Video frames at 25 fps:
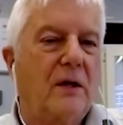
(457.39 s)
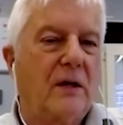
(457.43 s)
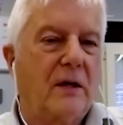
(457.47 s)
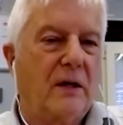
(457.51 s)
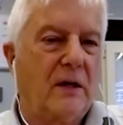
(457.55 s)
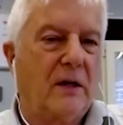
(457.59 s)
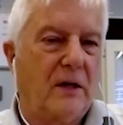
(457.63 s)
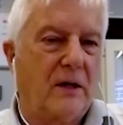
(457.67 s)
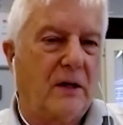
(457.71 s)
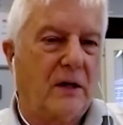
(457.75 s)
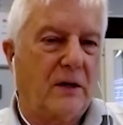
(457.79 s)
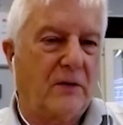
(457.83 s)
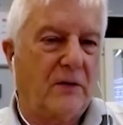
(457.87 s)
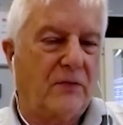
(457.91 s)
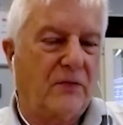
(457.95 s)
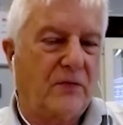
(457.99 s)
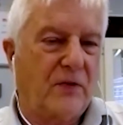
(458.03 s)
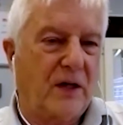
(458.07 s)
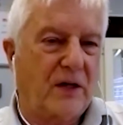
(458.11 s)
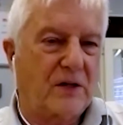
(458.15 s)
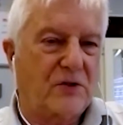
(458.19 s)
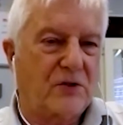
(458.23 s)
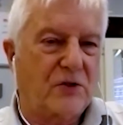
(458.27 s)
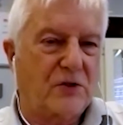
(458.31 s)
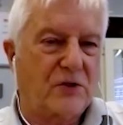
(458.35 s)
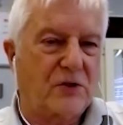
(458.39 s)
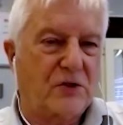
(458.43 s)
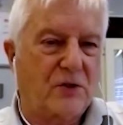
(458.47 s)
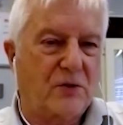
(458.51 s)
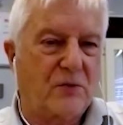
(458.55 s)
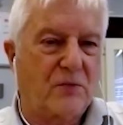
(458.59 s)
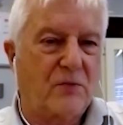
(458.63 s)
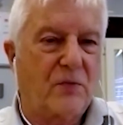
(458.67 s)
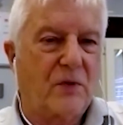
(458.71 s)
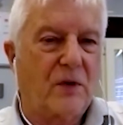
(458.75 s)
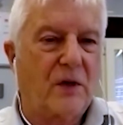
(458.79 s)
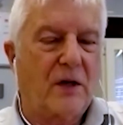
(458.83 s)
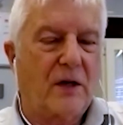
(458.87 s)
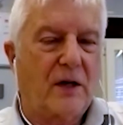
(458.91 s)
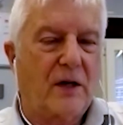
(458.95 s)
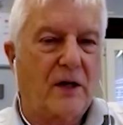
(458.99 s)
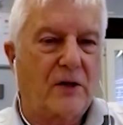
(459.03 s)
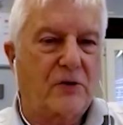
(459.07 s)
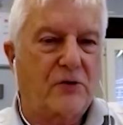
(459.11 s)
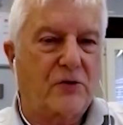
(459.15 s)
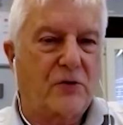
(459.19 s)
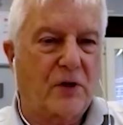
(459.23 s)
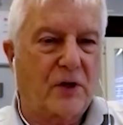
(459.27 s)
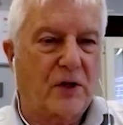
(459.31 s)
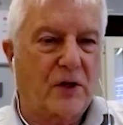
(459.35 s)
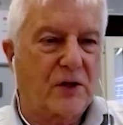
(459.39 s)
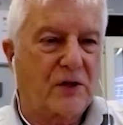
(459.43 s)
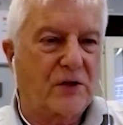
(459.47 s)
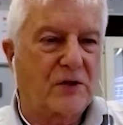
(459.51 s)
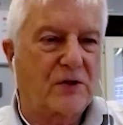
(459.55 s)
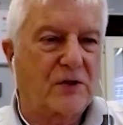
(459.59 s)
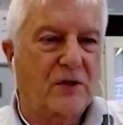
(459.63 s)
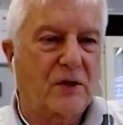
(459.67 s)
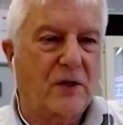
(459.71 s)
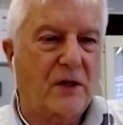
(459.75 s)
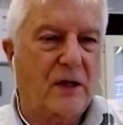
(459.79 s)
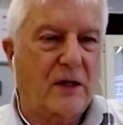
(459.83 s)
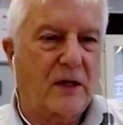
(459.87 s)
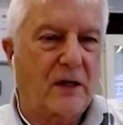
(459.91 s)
If that system triggers,